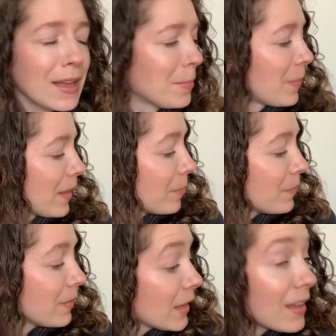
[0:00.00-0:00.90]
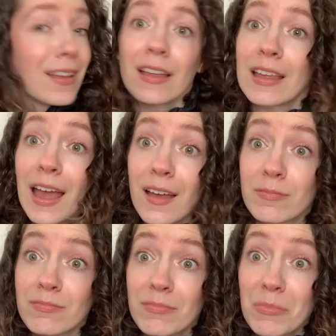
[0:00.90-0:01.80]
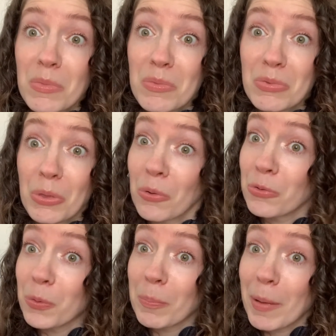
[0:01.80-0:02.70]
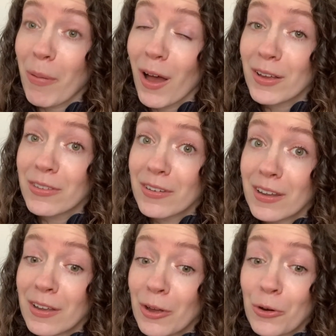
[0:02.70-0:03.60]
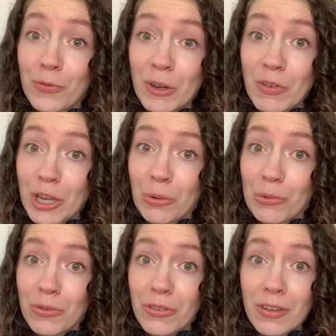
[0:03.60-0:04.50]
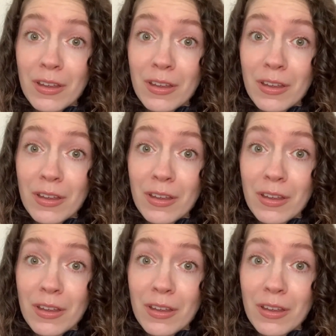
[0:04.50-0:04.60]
But yeah, those were my boxed reviews.